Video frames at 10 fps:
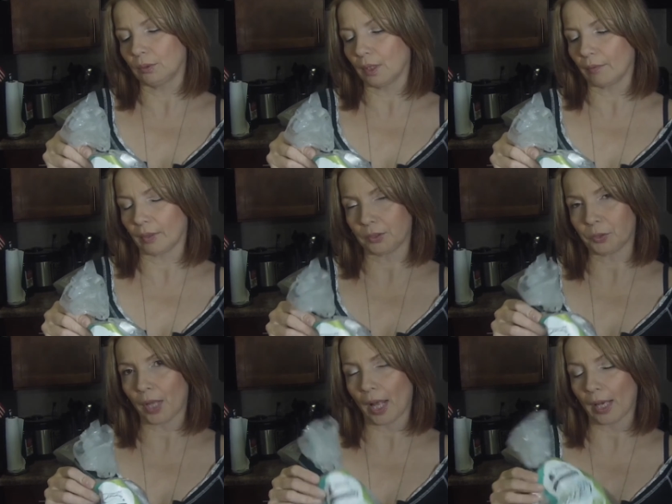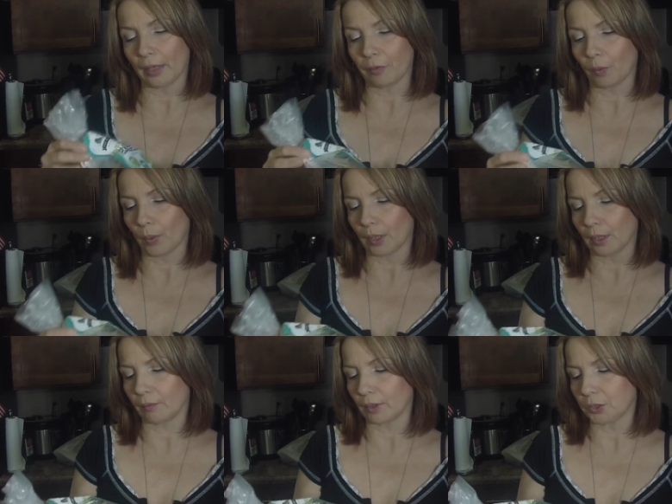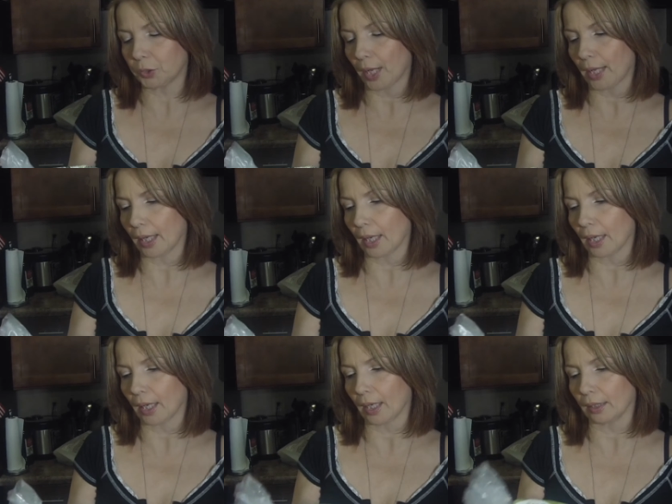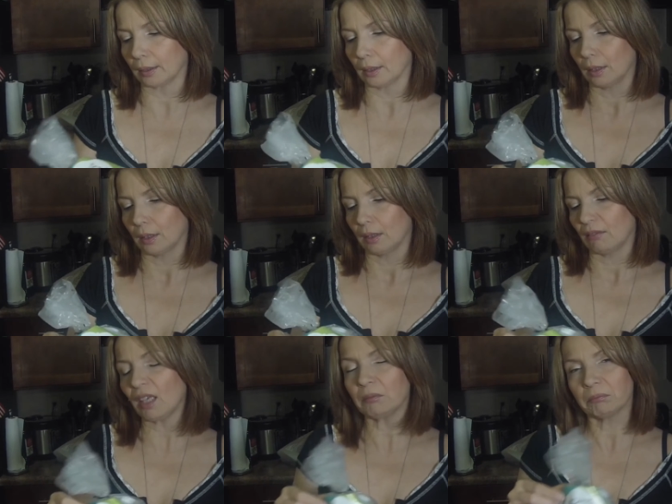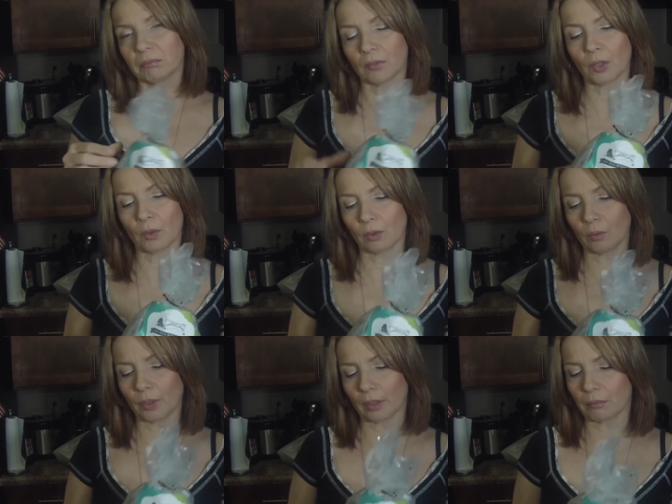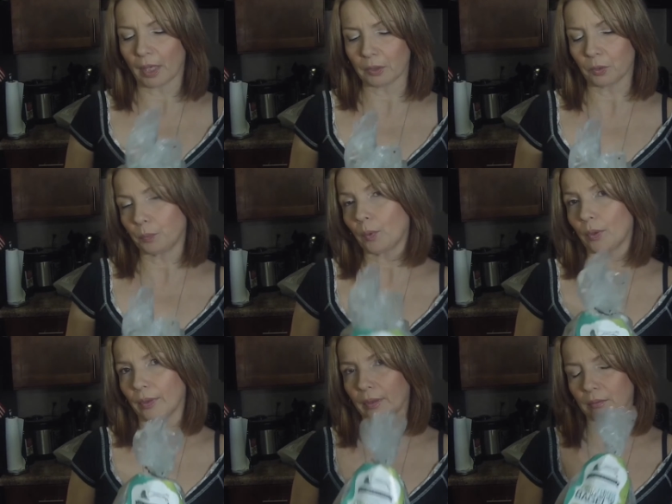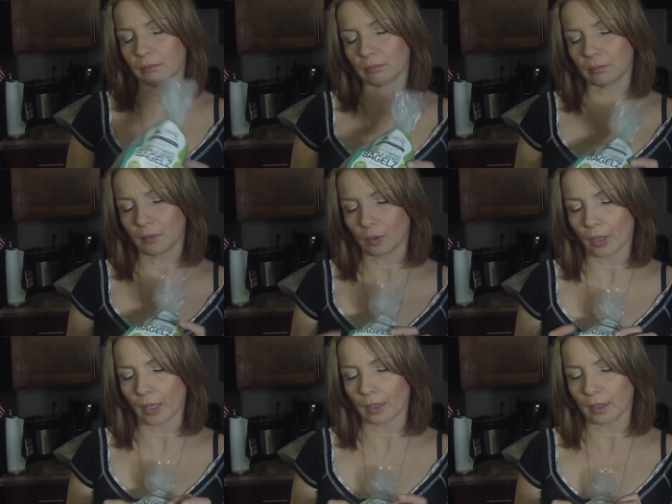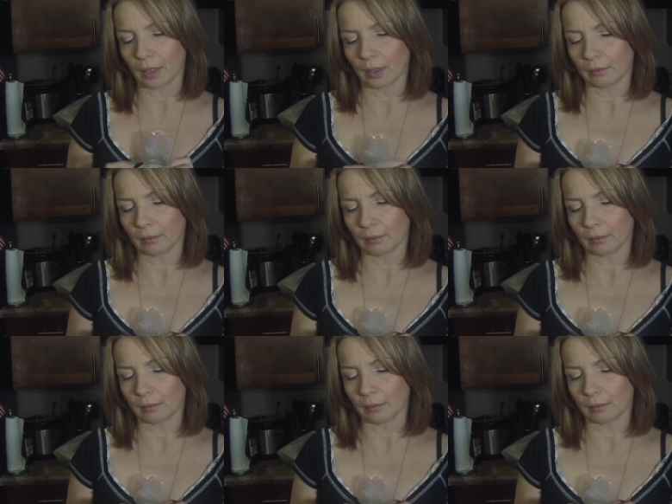give it a try if you want to give it a try. And we might support them, okay?